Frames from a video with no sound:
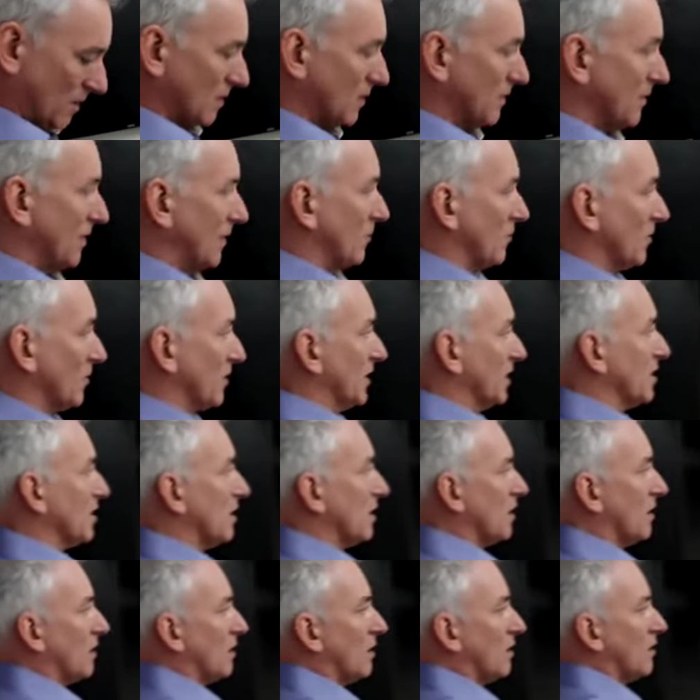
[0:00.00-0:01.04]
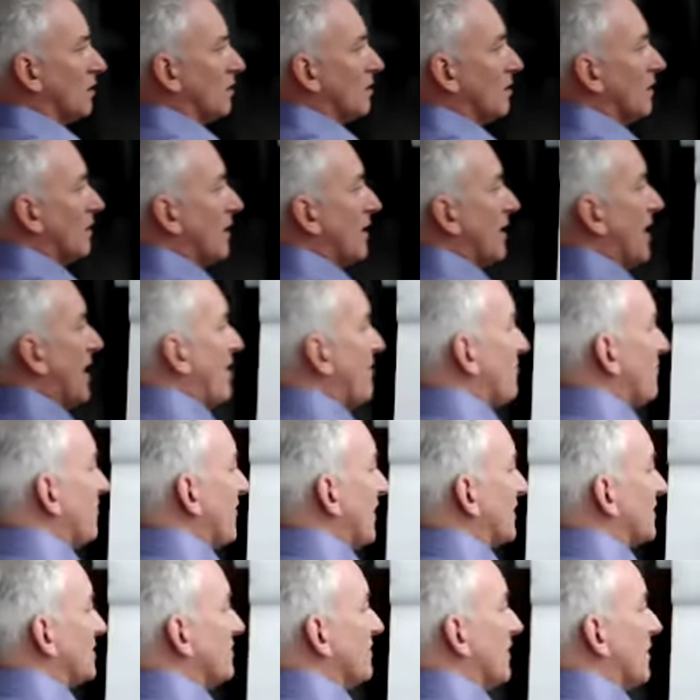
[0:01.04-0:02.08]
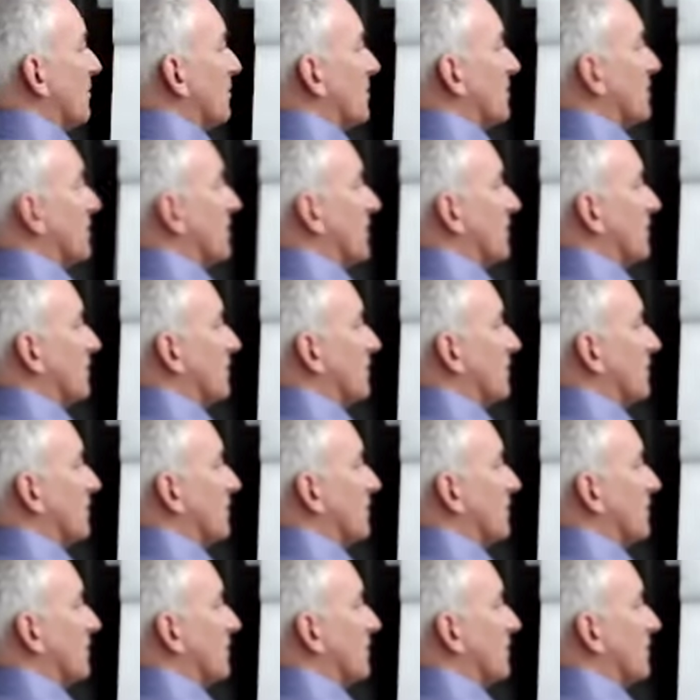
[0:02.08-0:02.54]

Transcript: that we're going to call affective empathy.